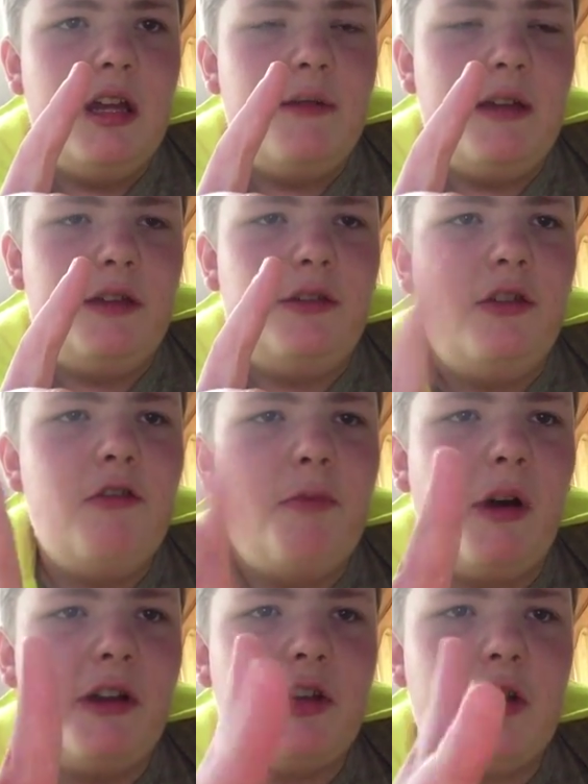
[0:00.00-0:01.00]
made 2
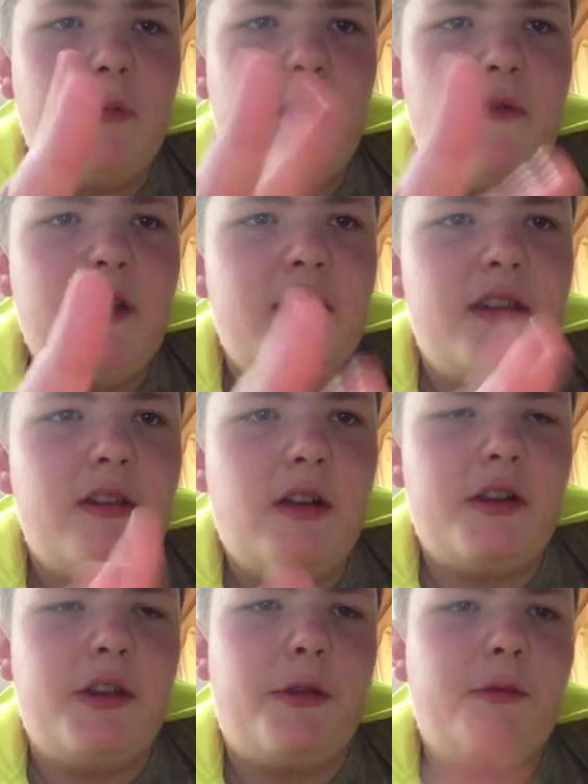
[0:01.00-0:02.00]
Punisher movies, or
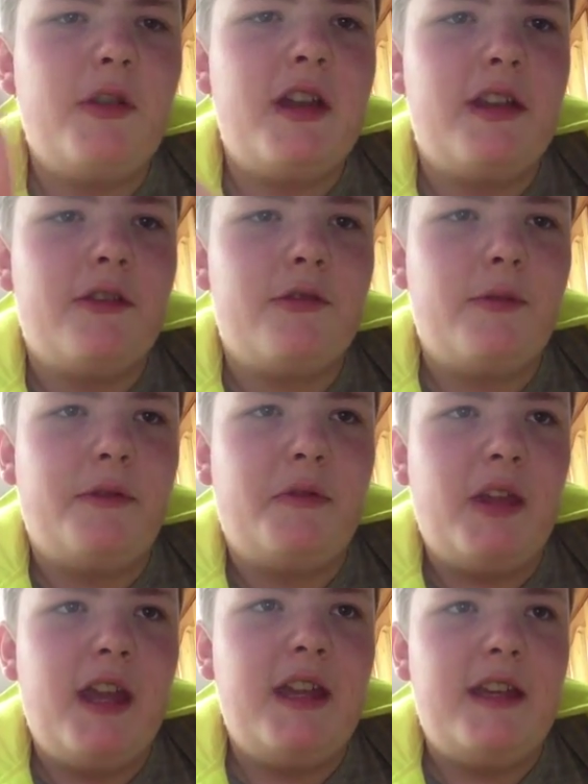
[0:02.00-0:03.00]
actually 3 because there was one
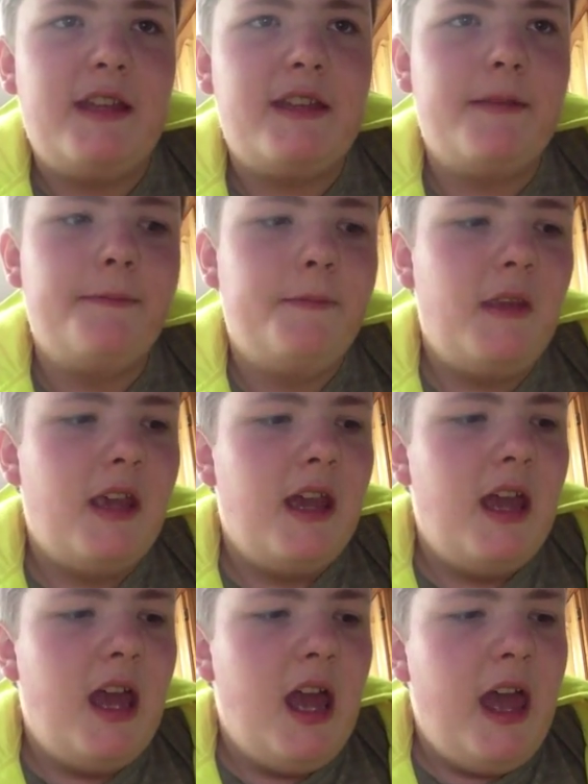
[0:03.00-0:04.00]
from the 80s
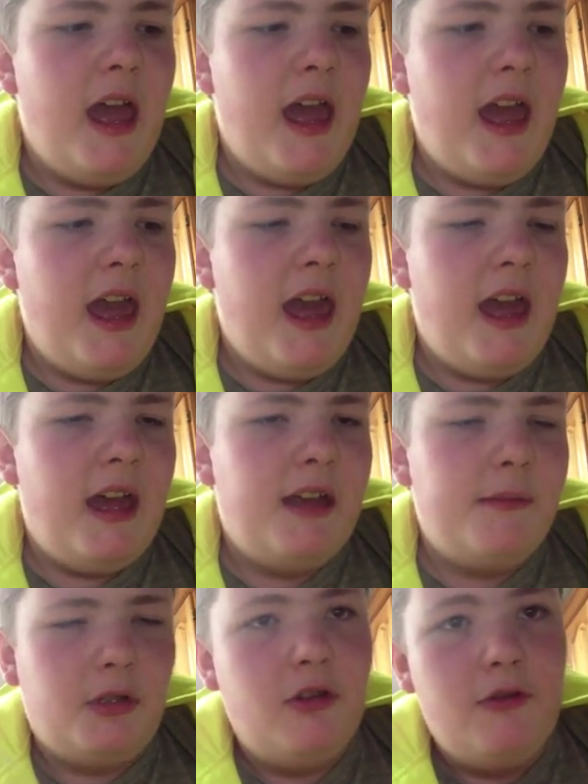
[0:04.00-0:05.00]

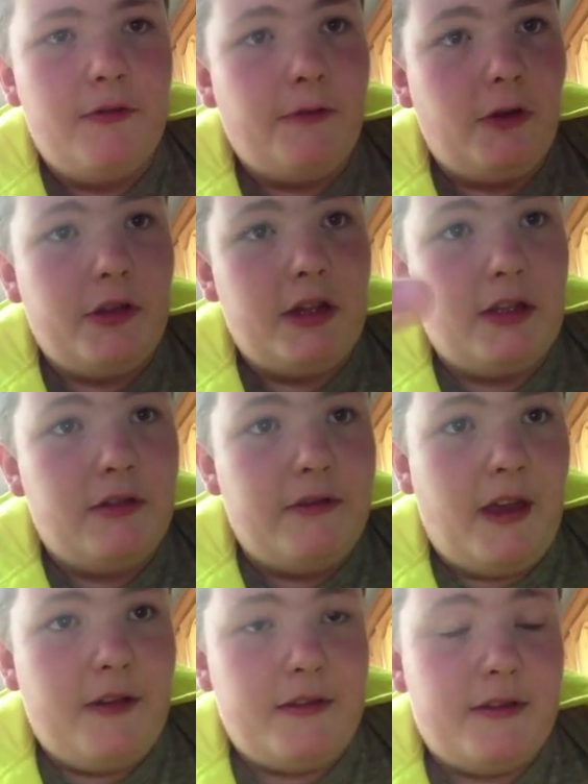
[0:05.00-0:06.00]
and 2 for the
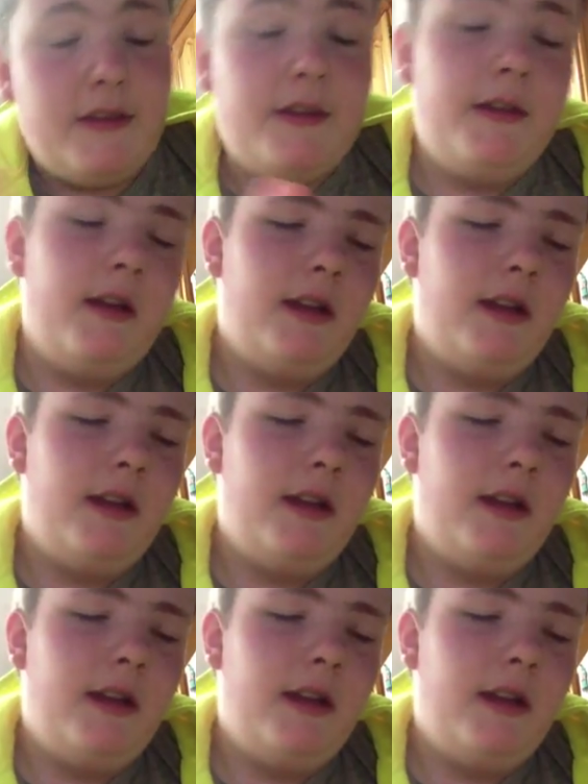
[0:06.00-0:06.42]
2000s.